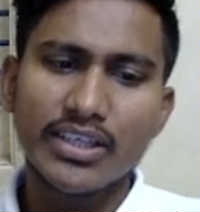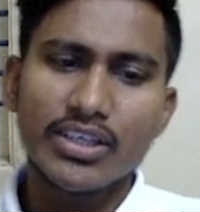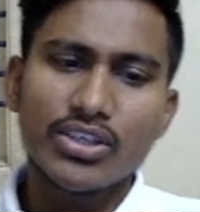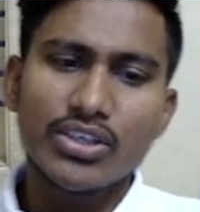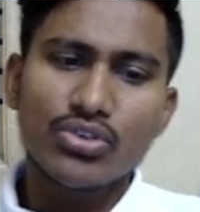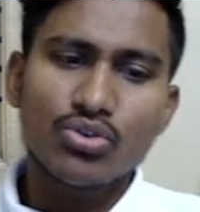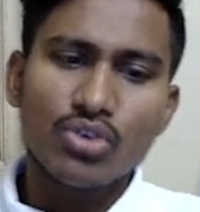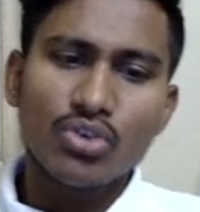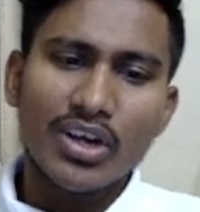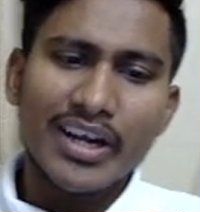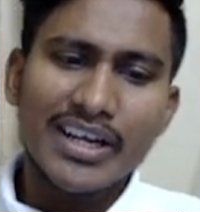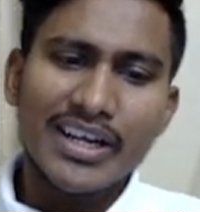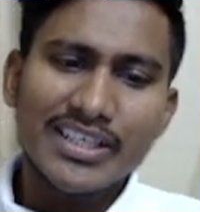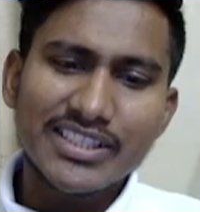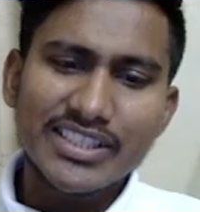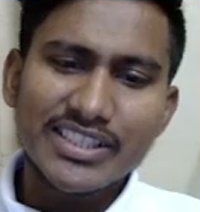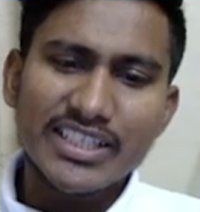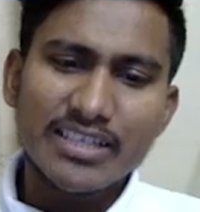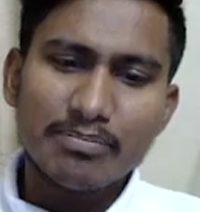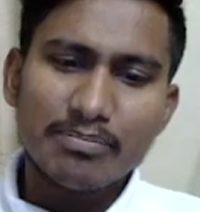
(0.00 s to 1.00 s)
So
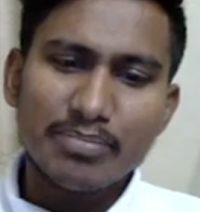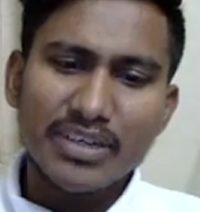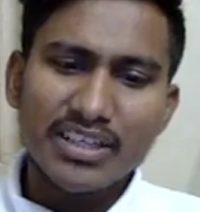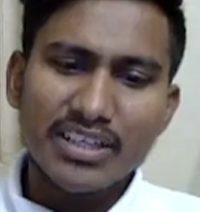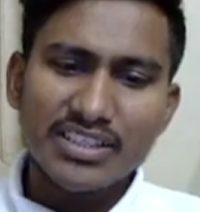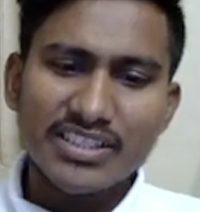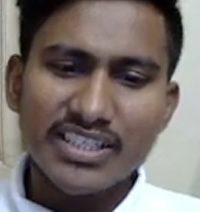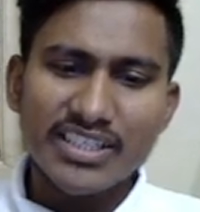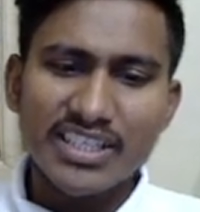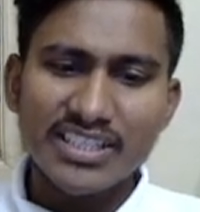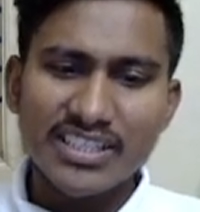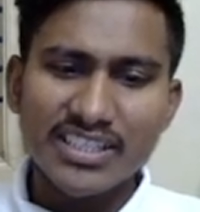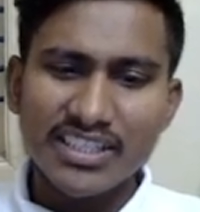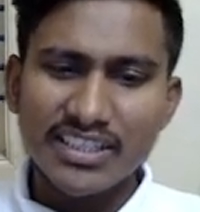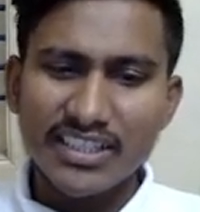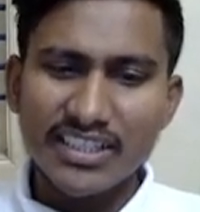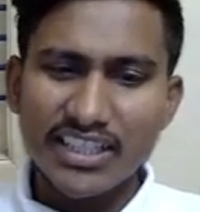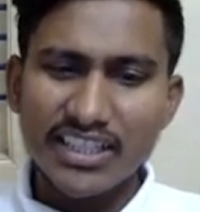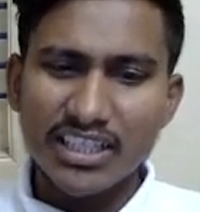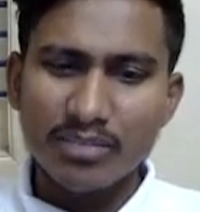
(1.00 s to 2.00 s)
Ajay purchased a
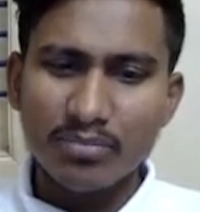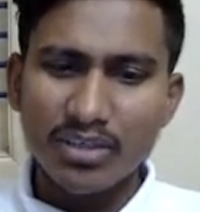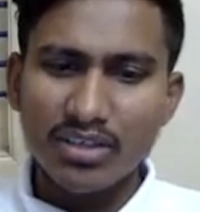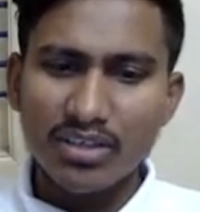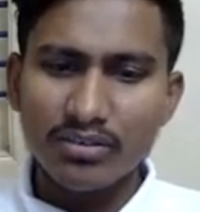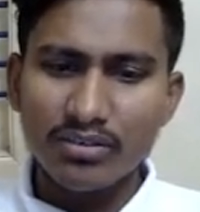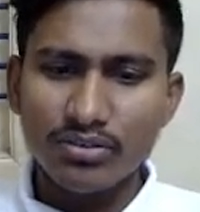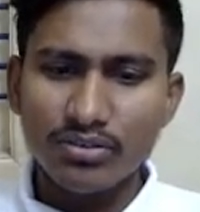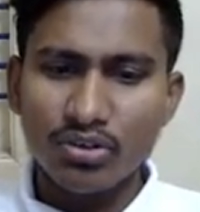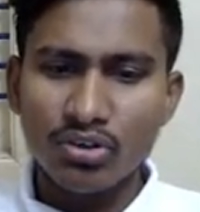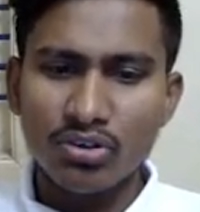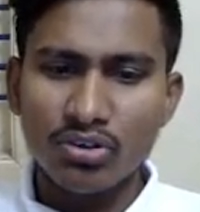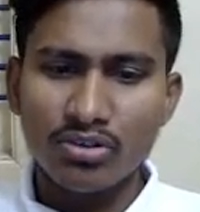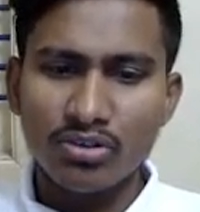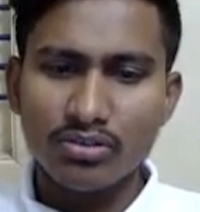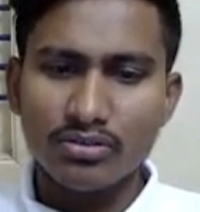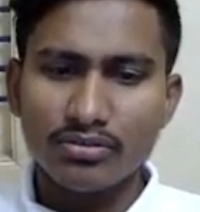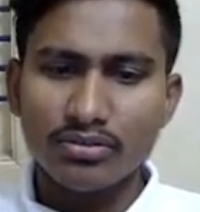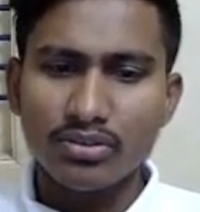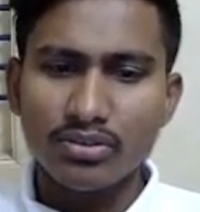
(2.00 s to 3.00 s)
table for,
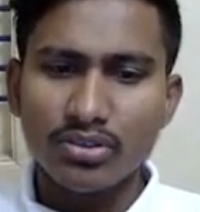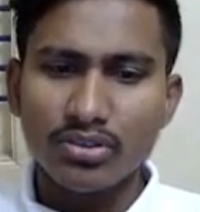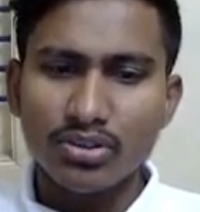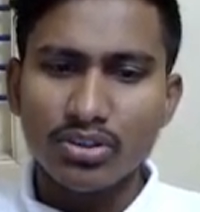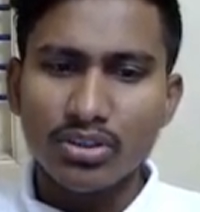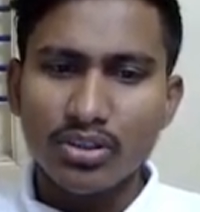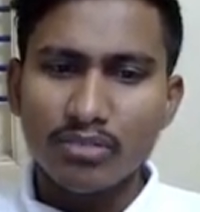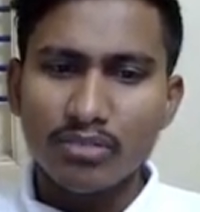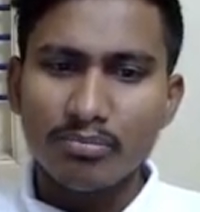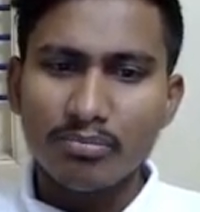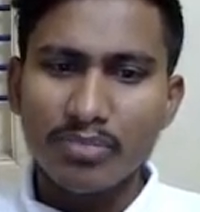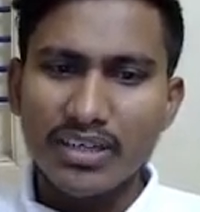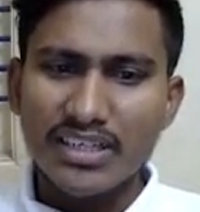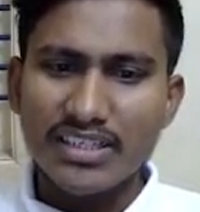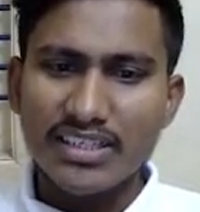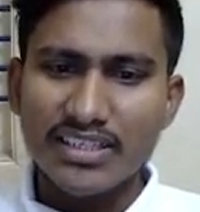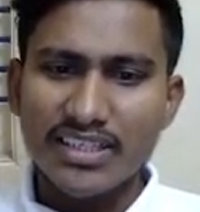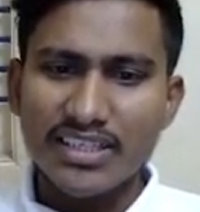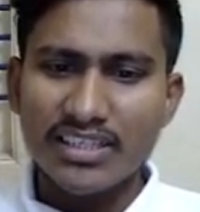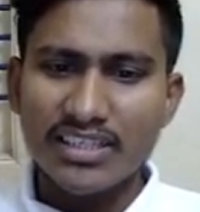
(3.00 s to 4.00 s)

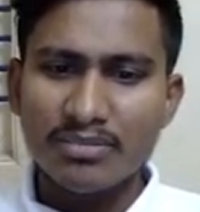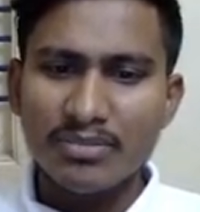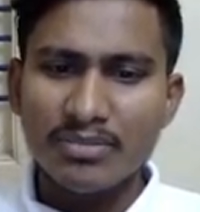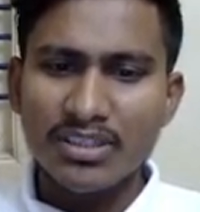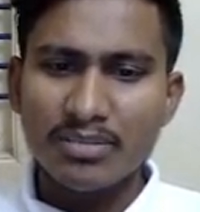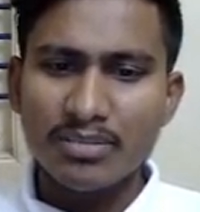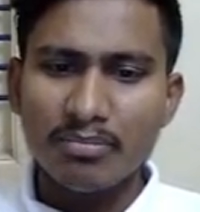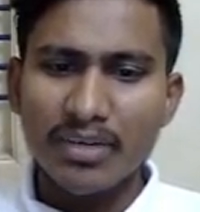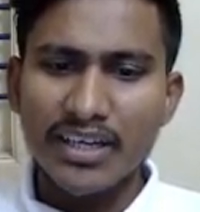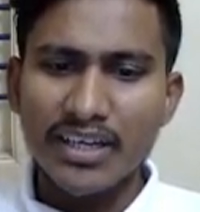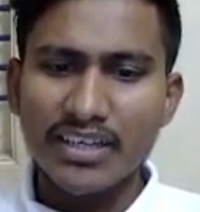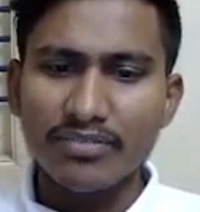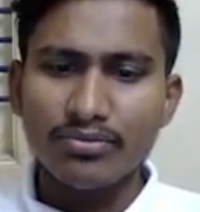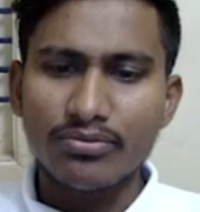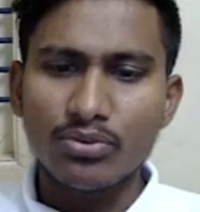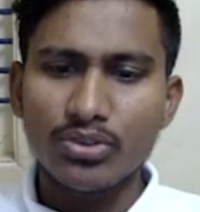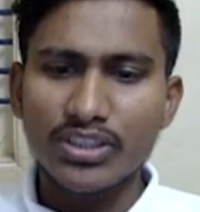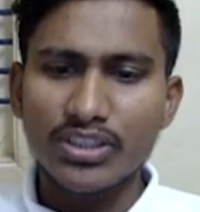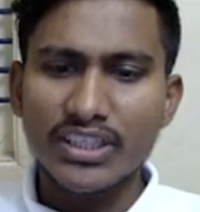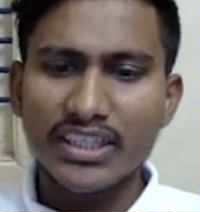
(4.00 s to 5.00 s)
purchase means buy,
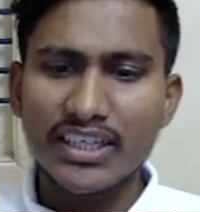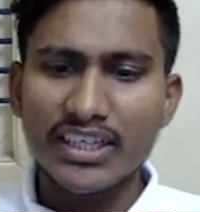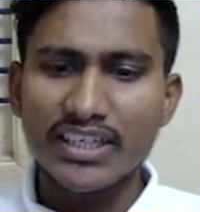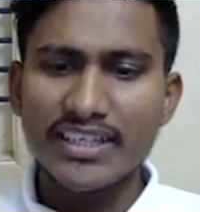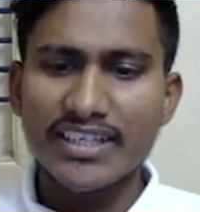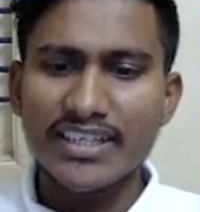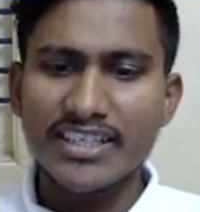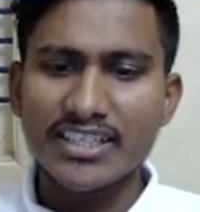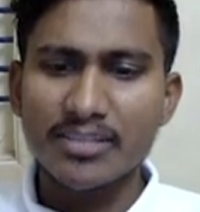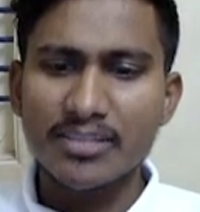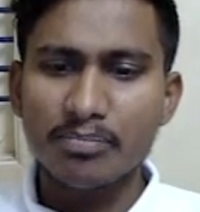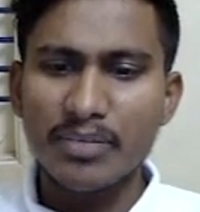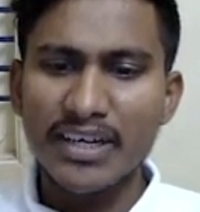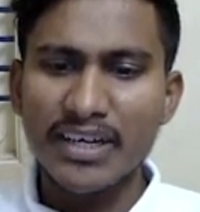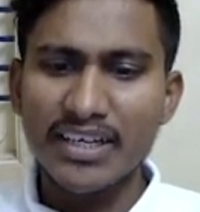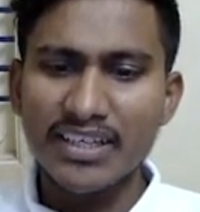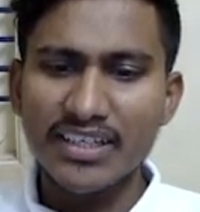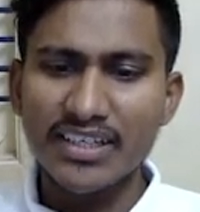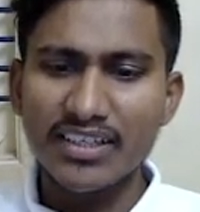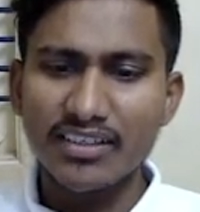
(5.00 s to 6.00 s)
1400.
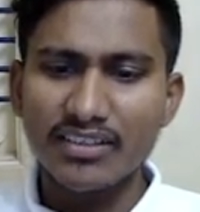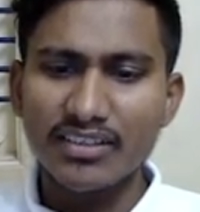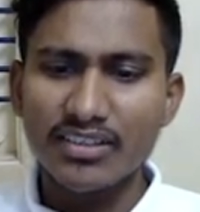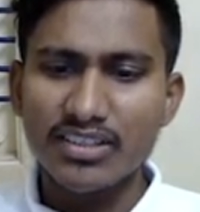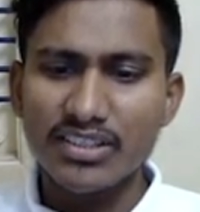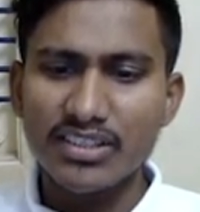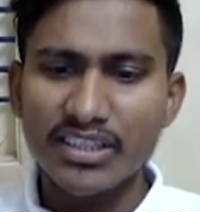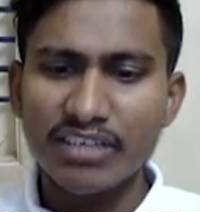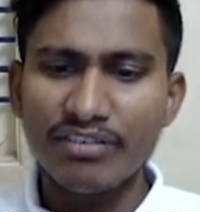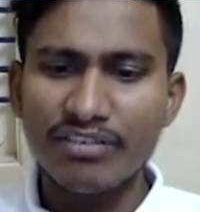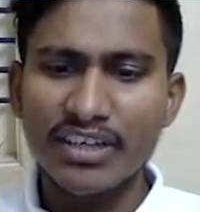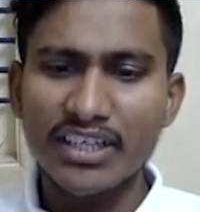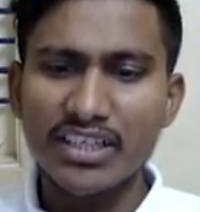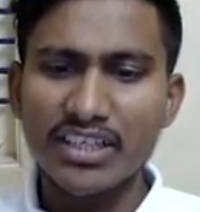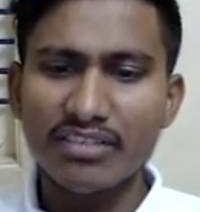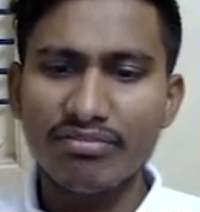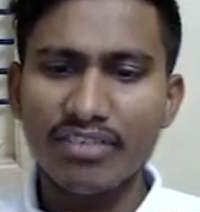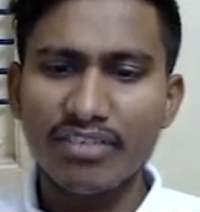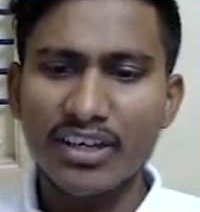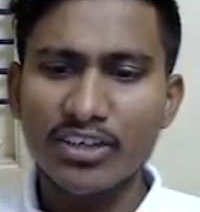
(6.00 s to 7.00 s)
Spent
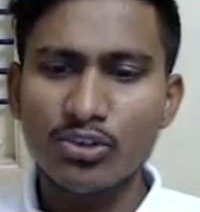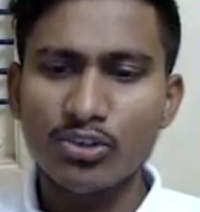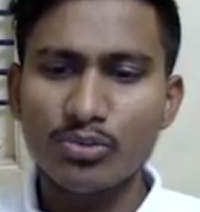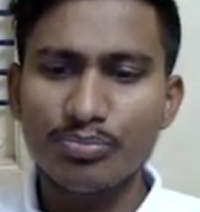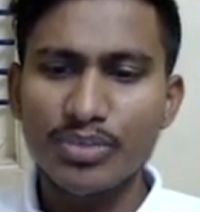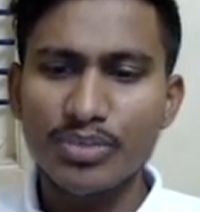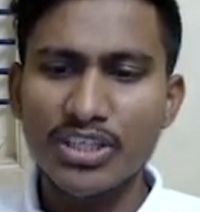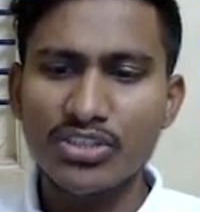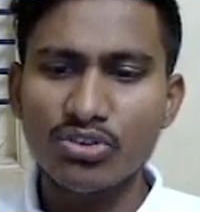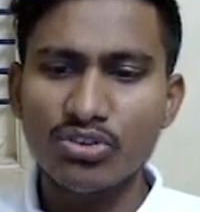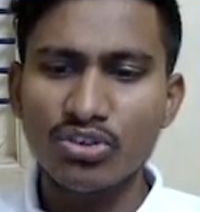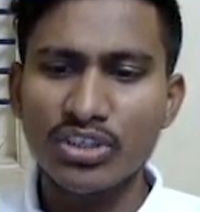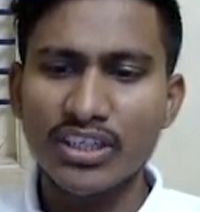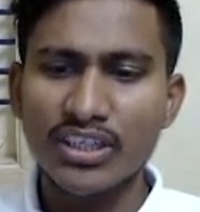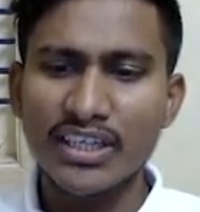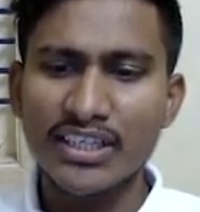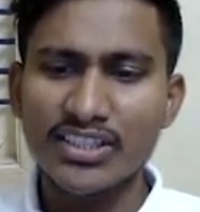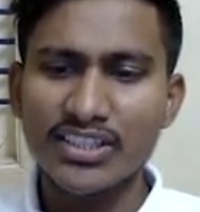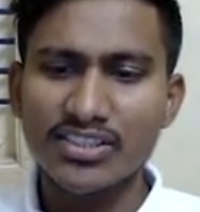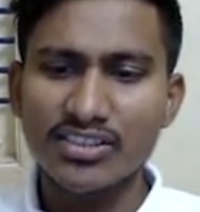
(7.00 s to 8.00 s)
75 rupees on
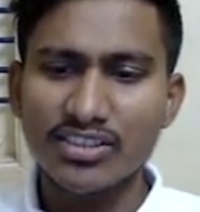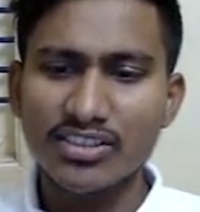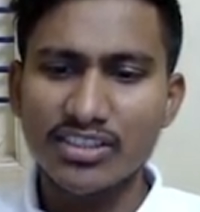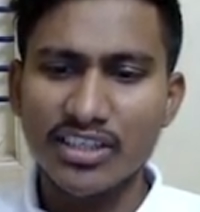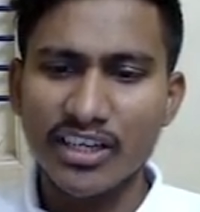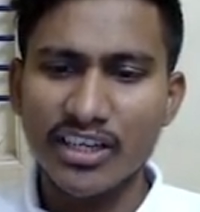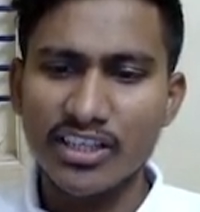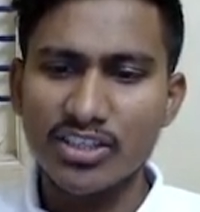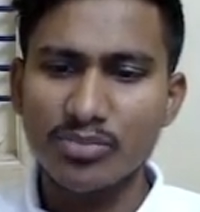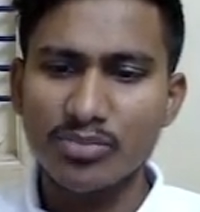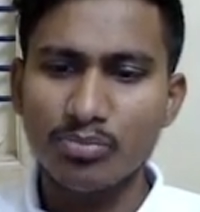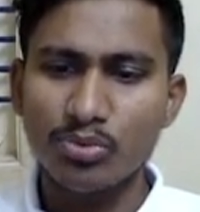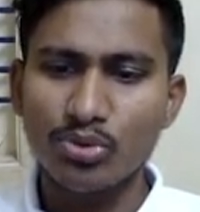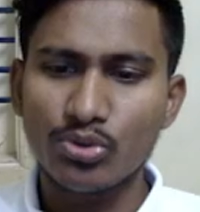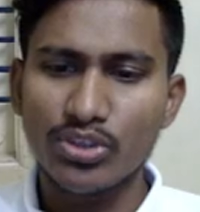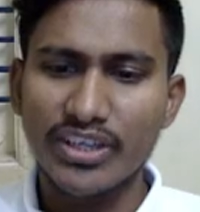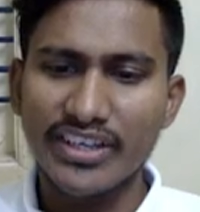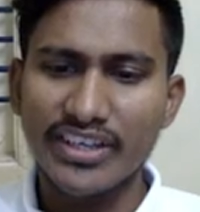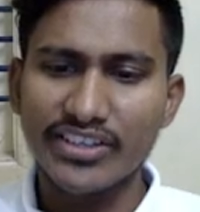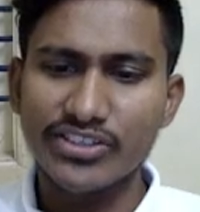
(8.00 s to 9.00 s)
its
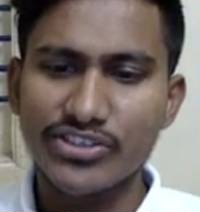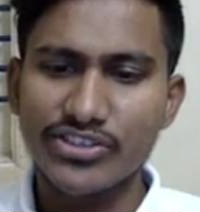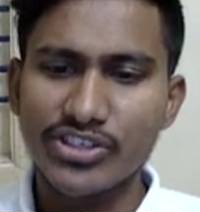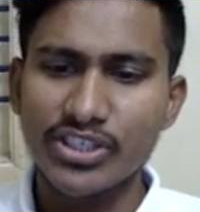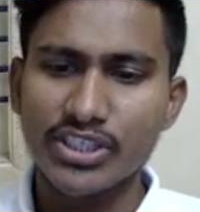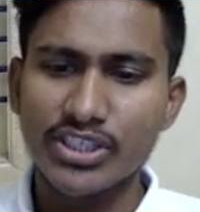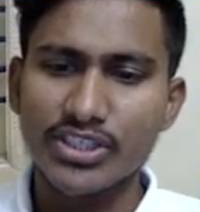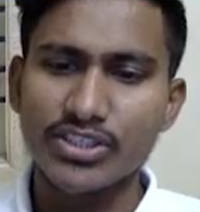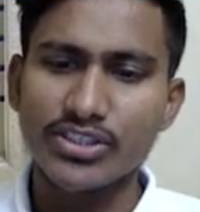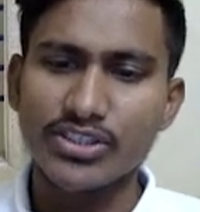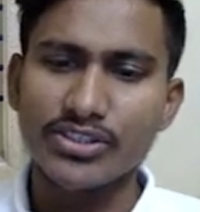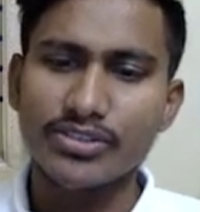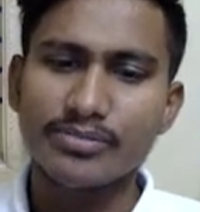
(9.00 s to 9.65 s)
transportation.